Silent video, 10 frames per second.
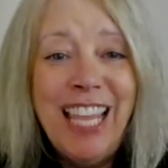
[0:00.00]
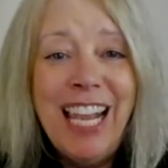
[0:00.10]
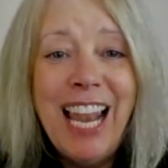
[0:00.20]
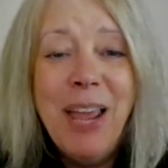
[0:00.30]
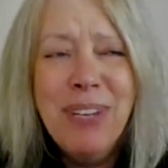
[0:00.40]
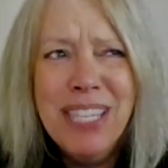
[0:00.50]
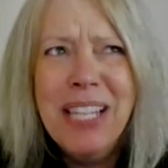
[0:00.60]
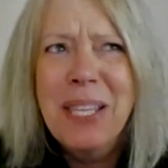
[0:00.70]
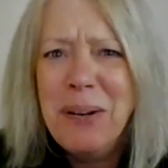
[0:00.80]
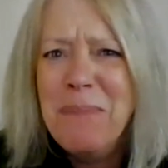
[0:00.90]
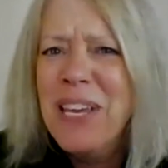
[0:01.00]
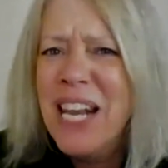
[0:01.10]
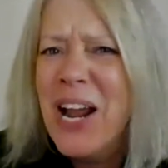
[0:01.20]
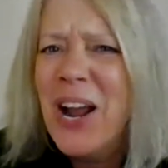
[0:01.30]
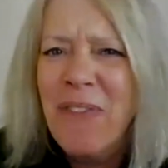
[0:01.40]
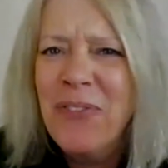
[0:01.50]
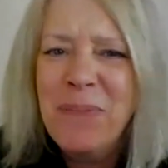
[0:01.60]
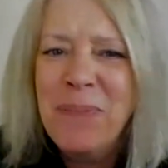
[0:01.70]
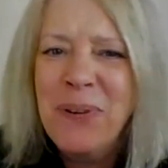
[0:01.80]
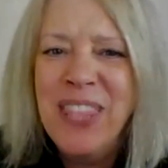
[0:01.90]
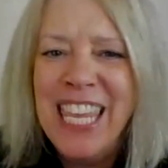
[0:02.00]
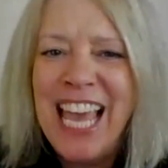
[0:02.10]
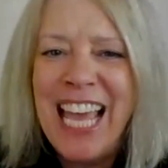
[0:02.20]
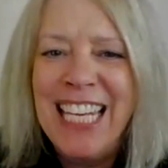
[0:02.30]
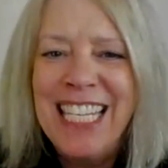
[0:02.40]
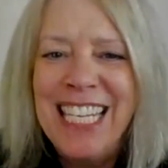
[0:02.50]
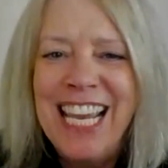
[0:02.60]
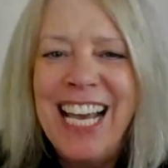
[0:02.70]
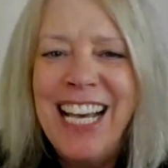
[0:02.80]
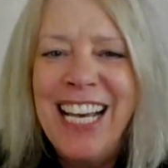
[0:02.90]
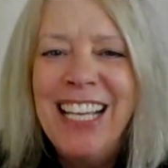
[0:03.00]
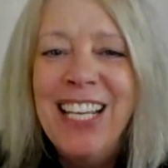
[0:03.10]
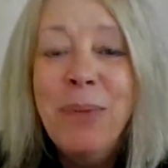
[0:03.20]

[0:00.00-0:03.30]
And I was a little bit uncomfortable with the idea,